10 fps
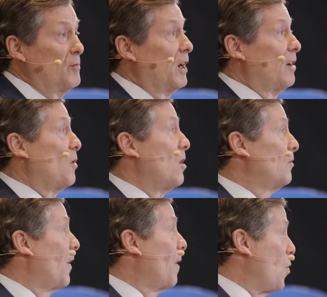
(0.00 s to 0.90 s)
I've been
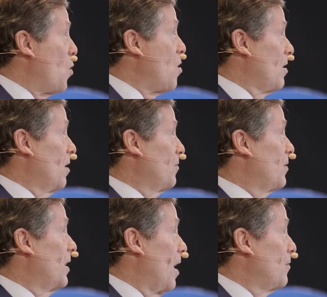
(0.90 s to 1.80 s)
involved on the board
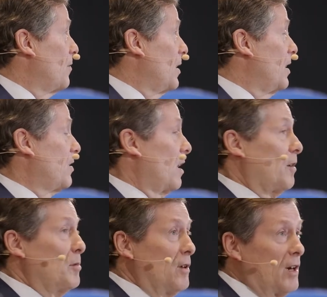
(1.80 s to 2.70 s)
of enough of these
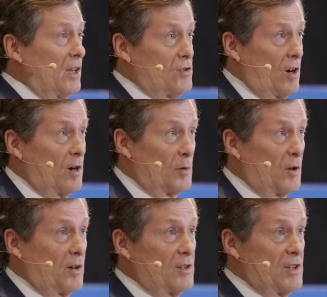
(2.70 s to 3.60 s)
kind of community and
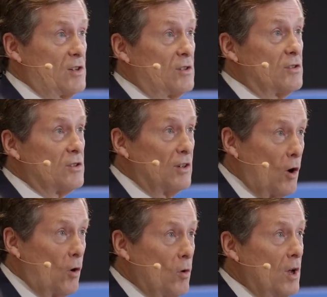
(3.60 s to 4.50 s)
charitable organizations to
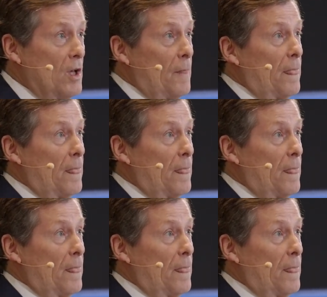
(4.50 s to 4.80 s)
know